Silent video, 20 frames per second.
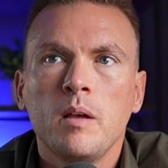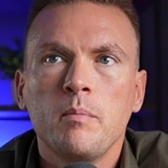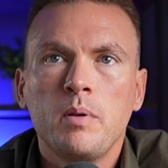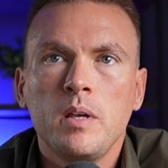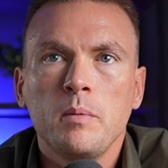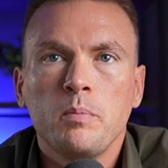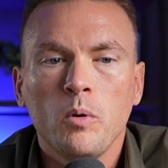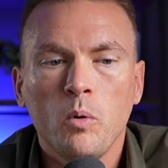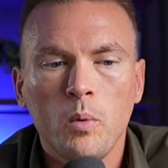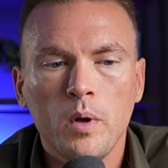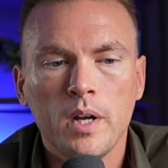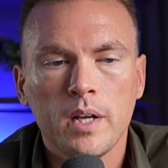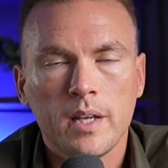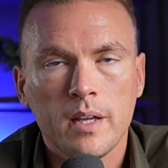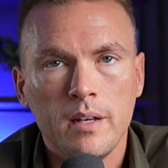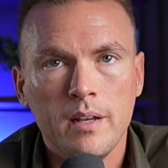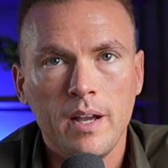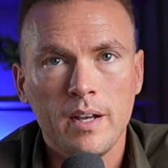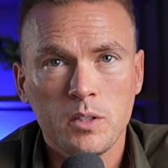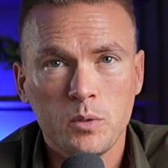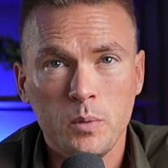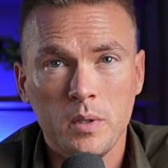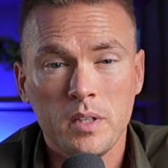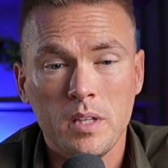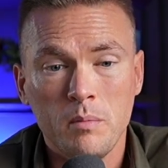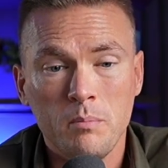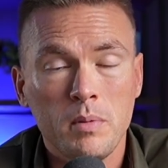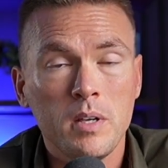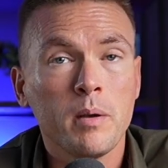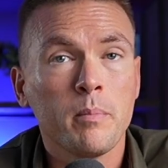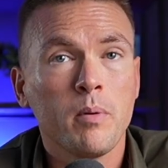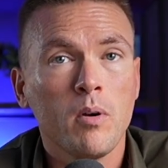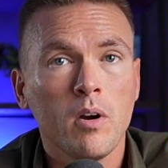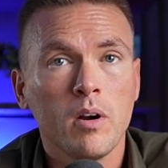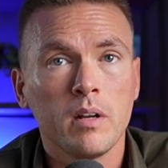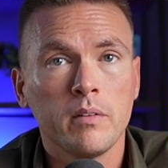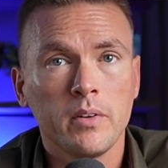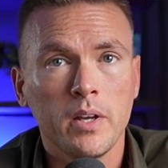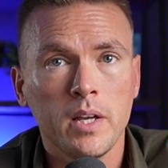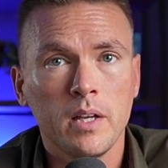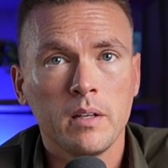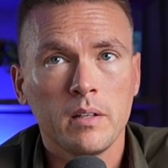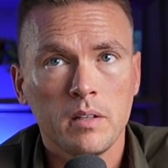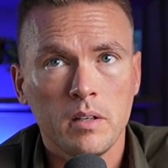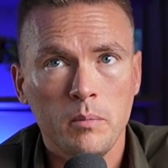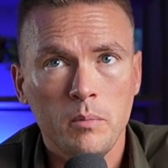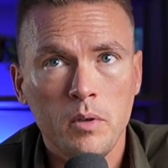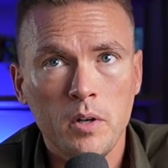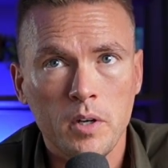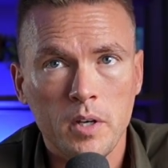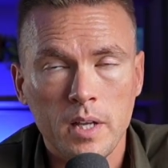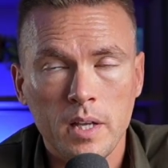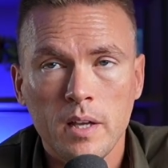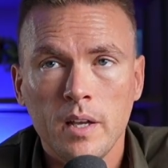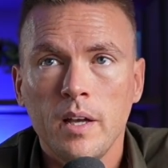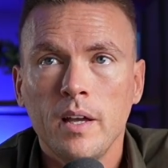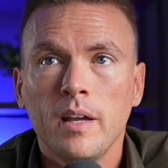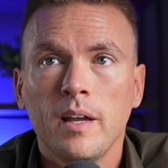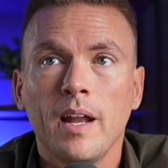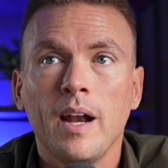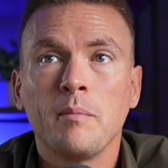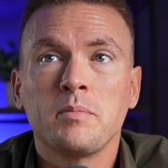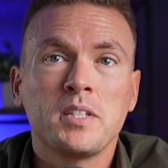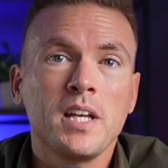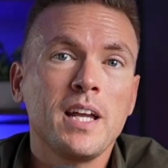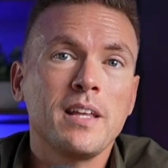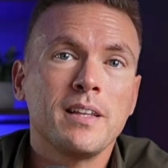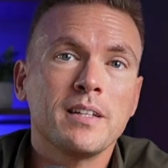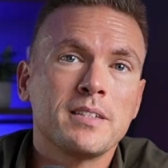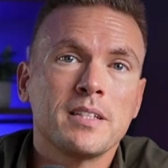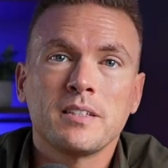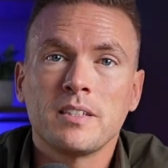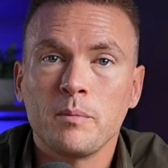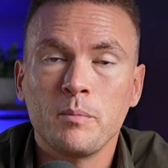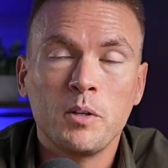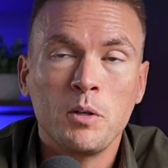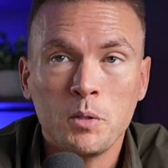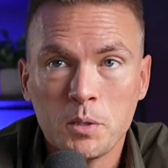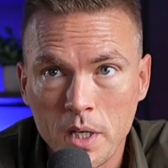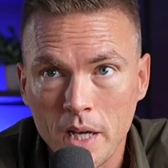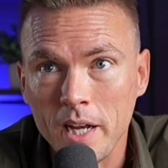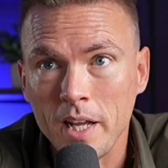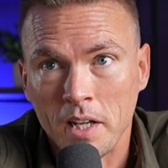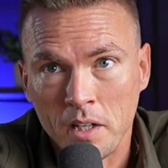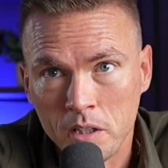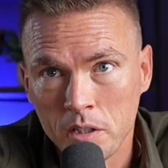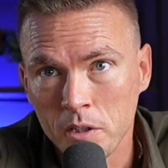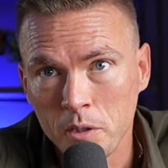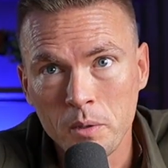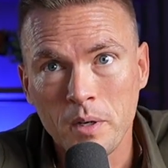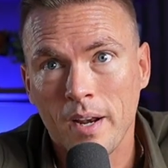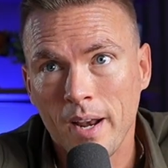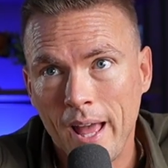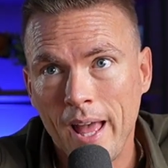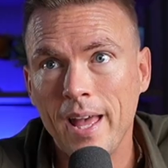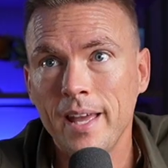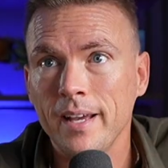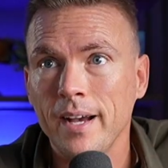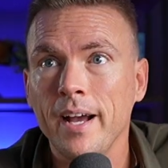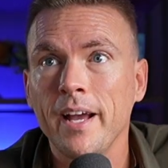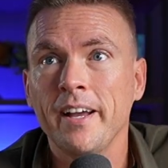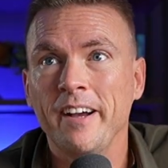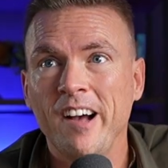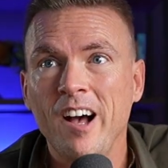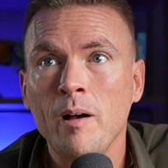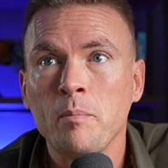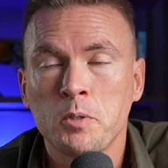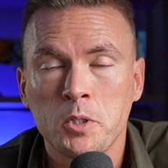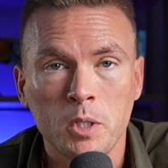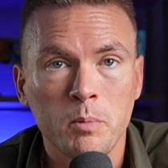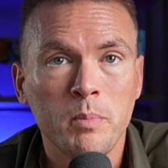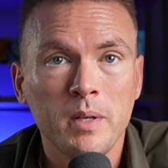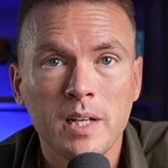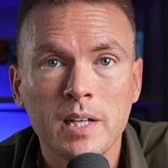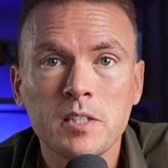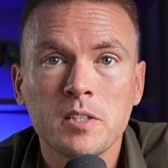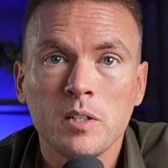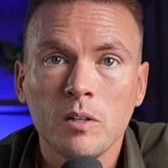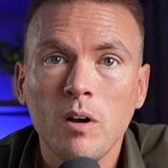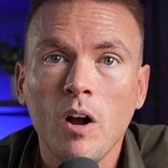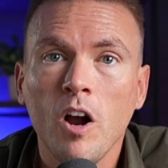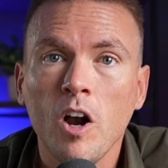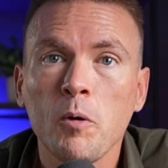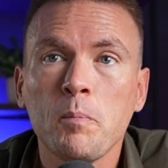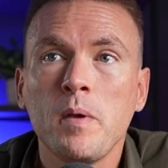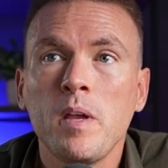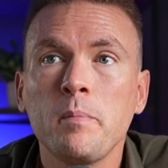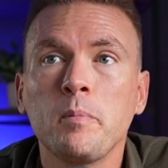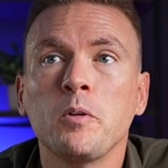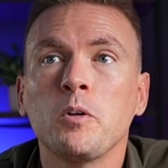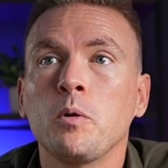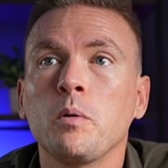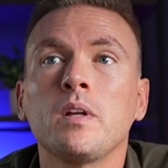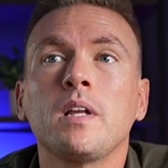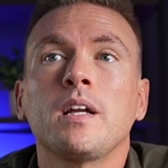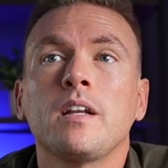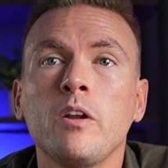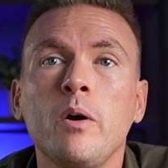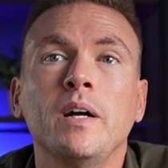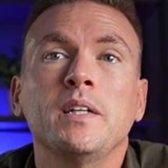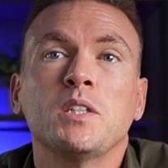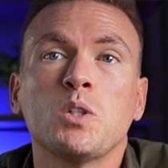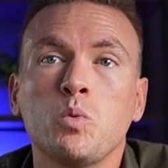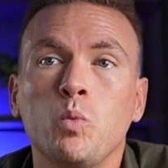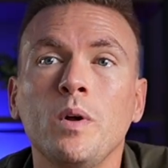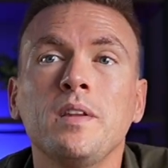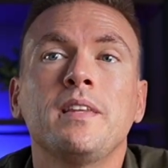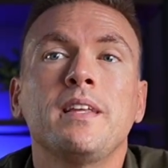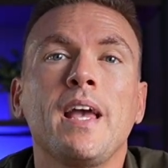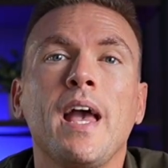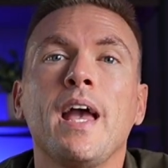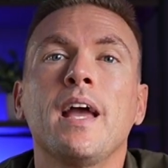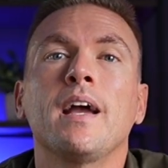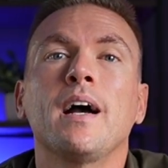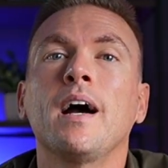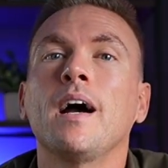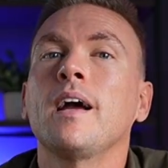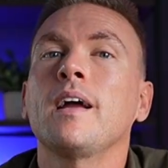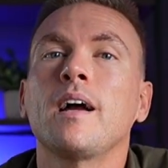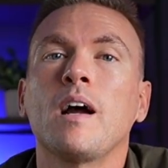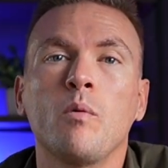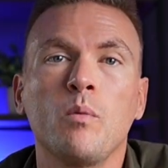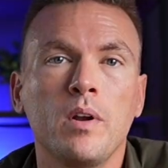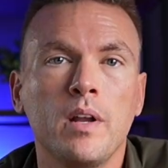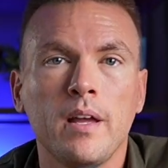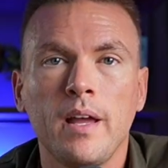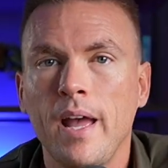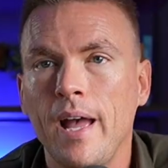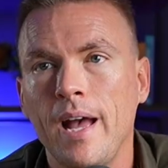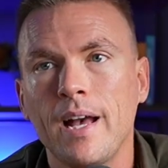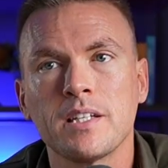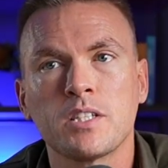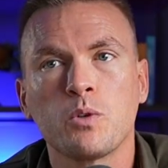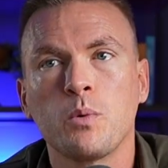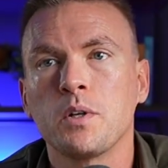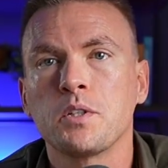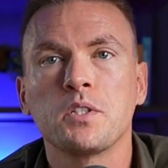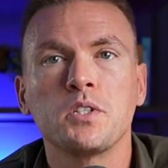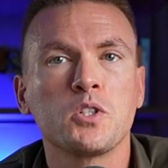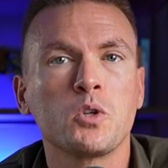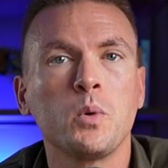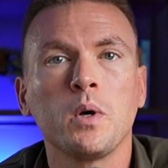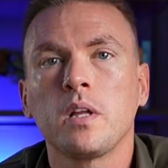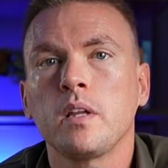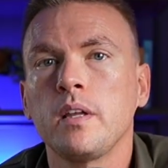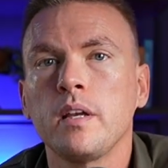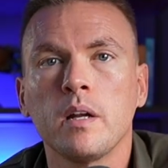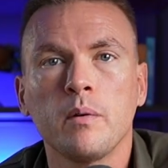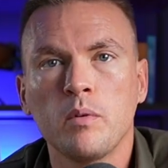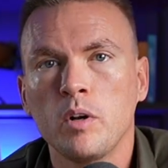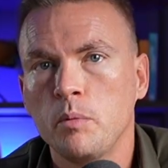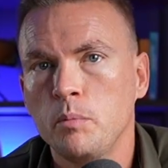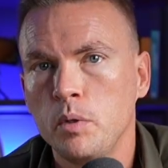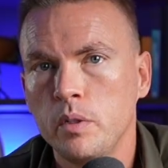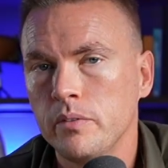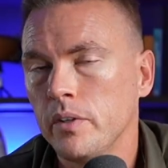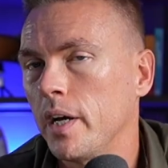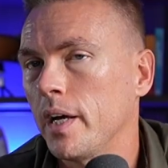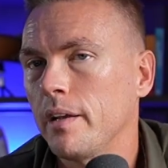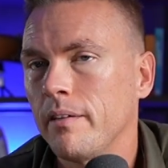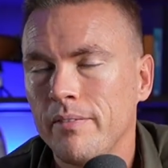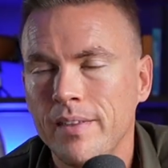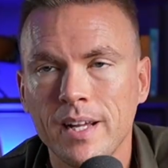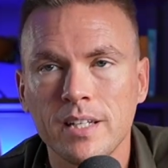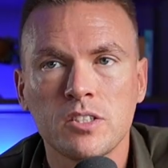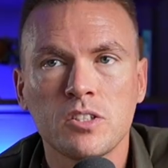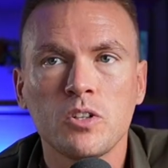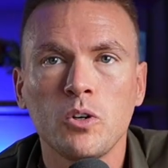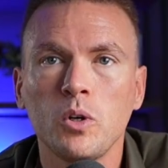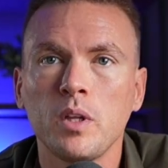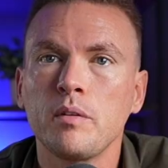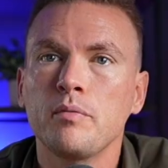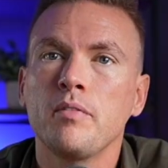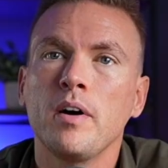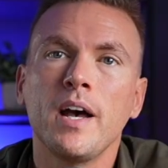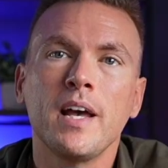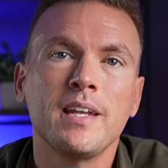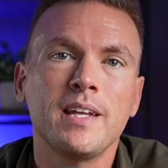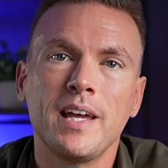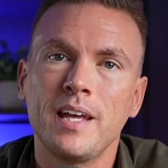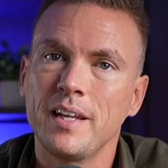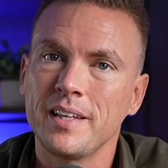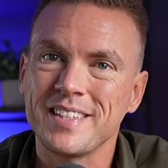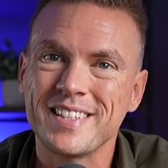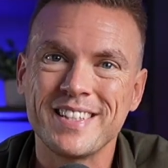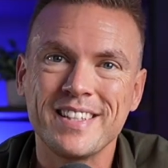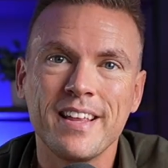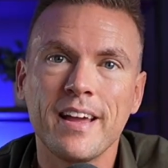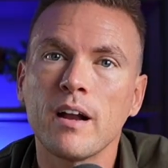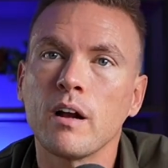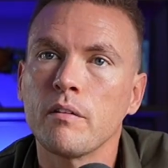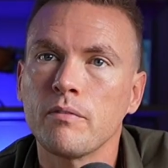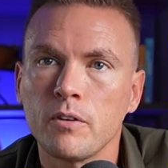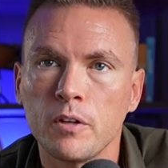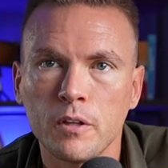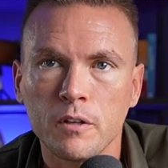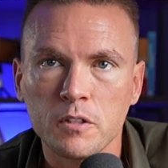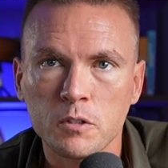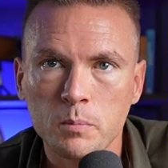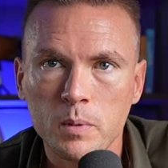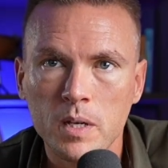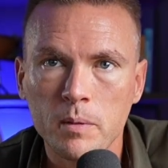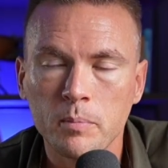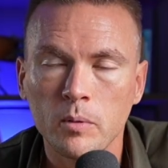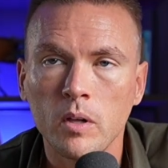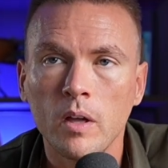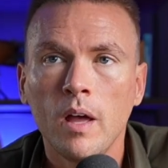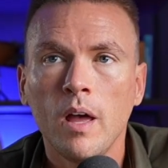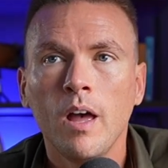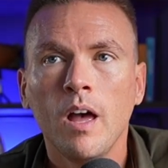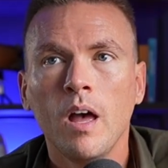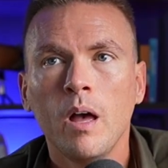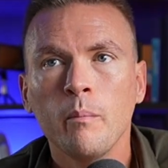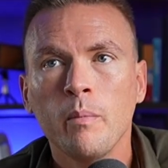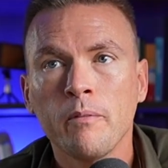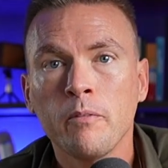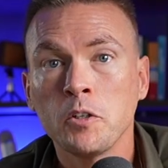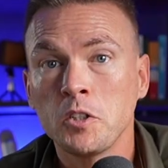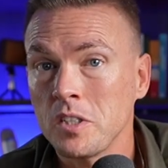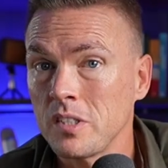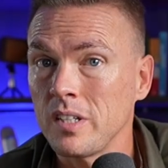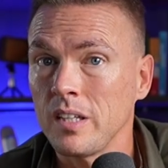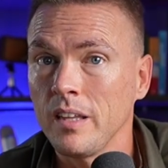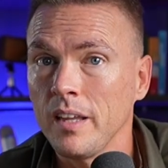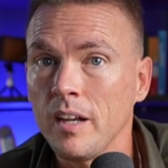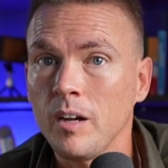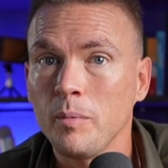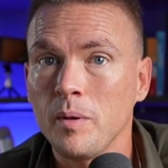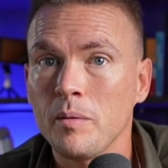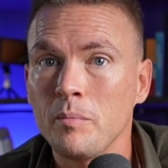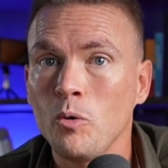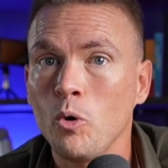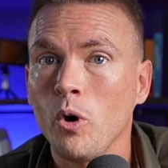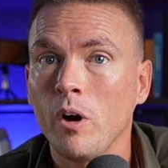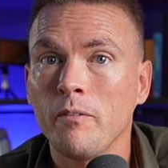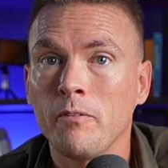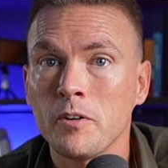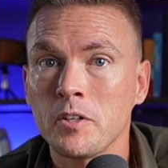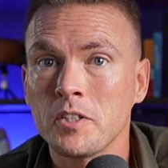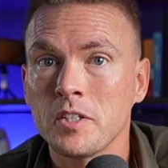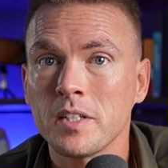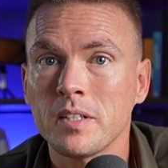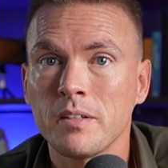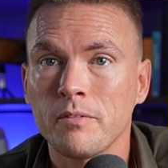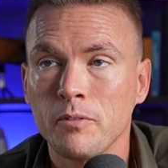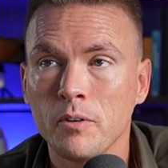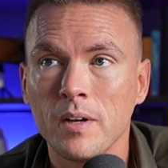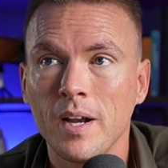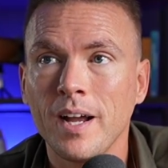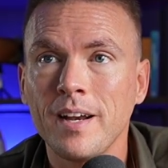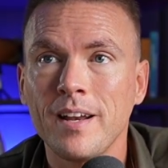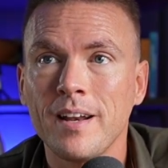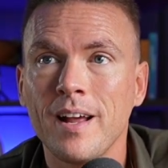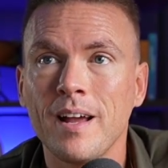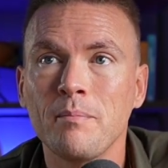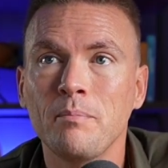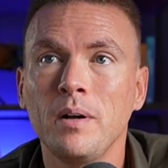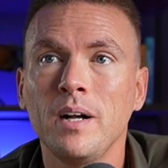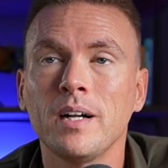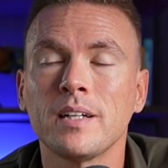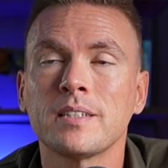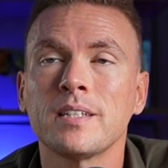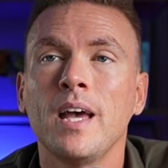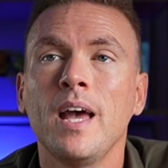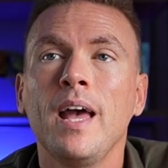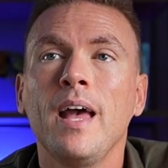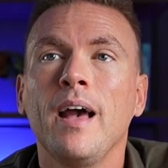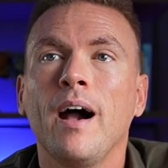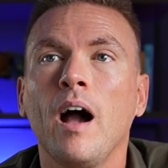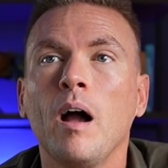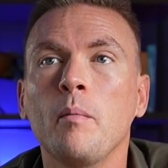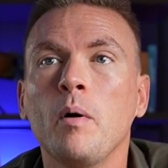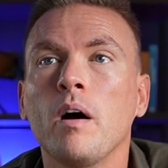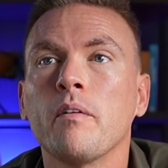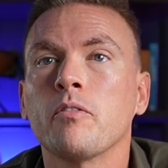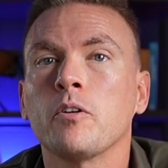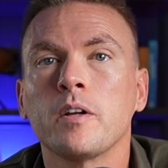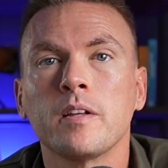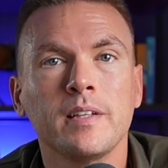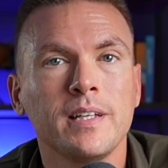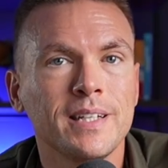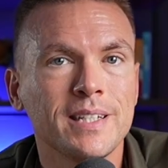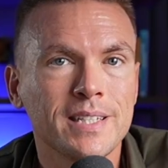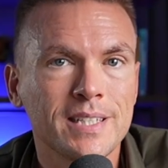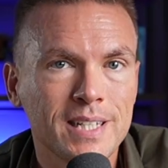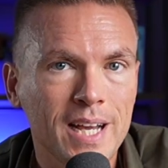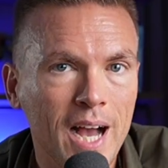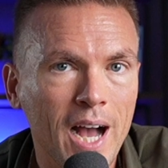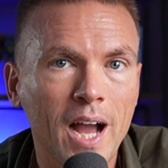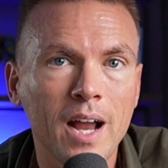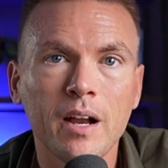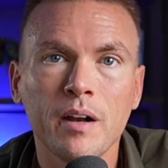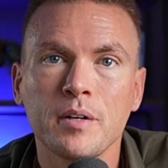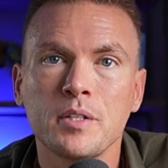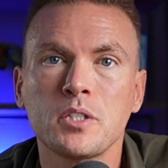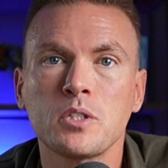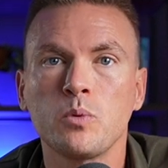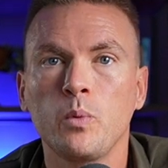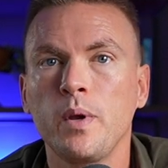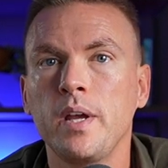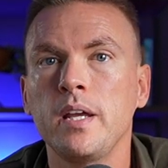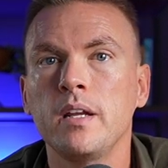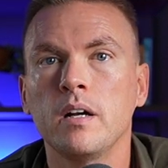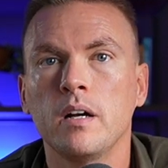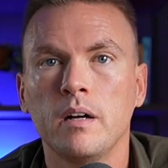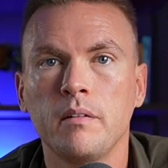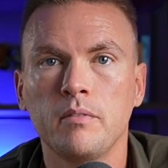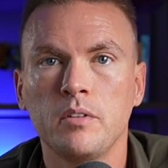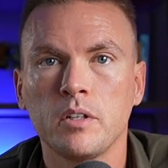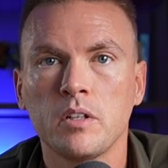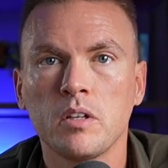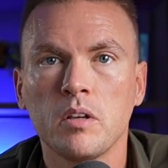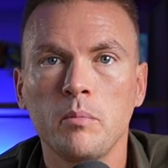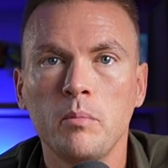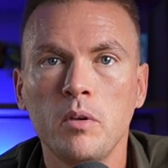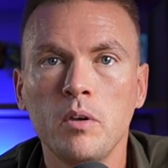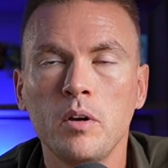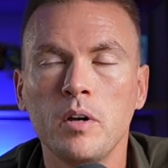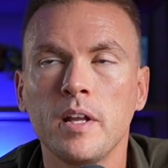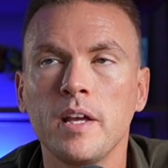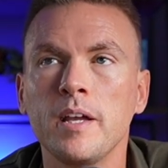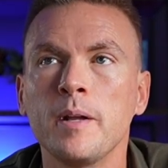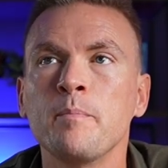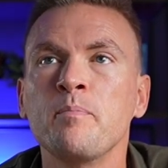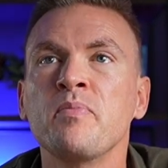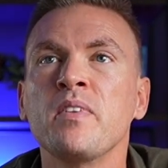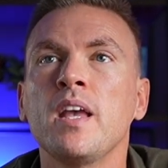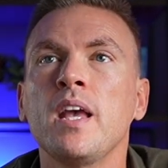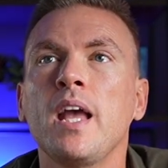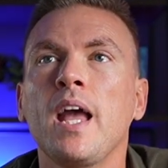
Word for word: People want to connect with and be a part of a community. And I'm saying this as someone who's going to include an AI option, because there are people who are like, no, I just want the AI. I want to ask questions quickly and I'm going to move on. That's totally fine. And it's there for those people. But for just a little bit more, for 99 bucks, I'm offering the entire suite of the community.